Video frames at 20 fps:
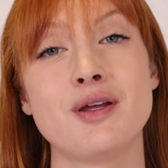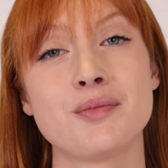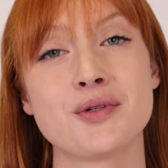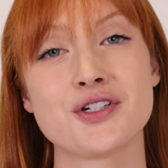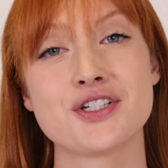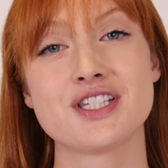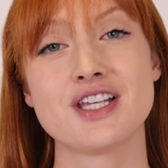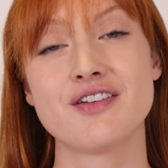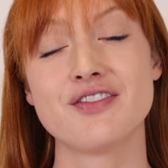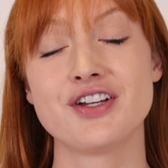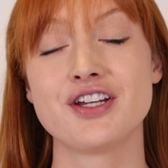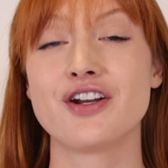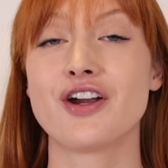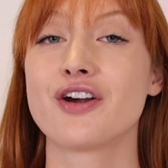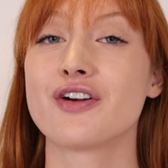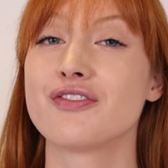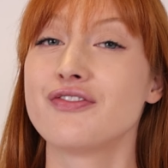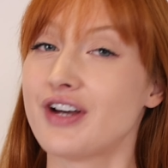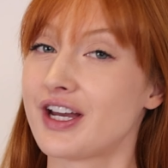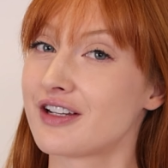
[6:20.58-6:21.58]
number 7,
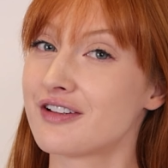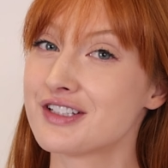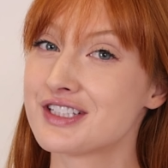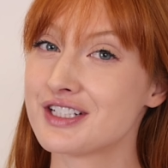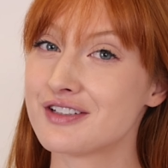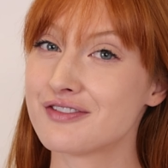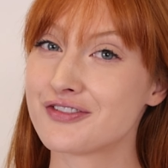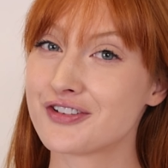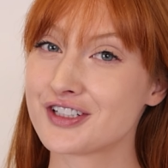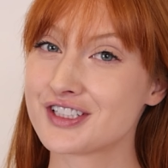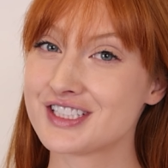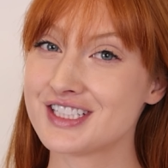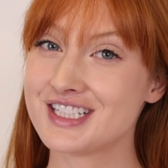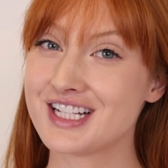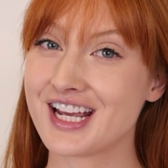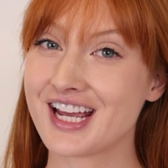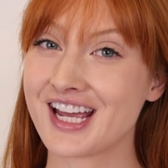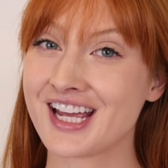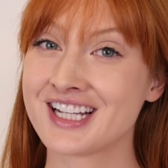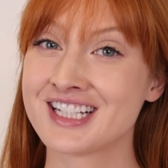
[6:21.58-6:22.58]
our final tip for
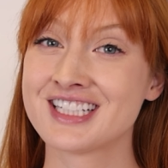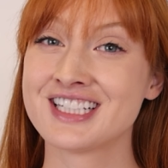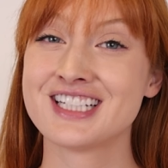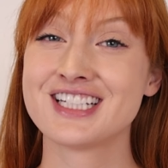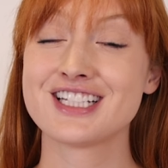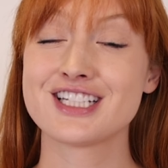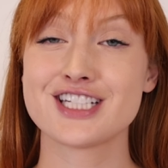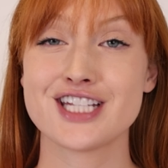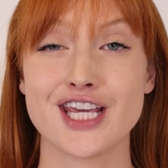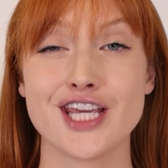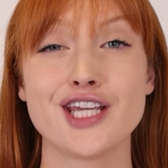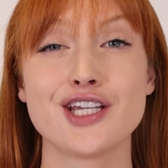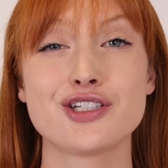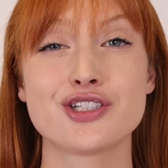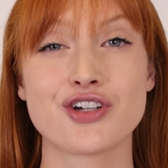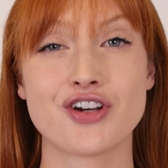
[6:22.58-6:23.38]
today, take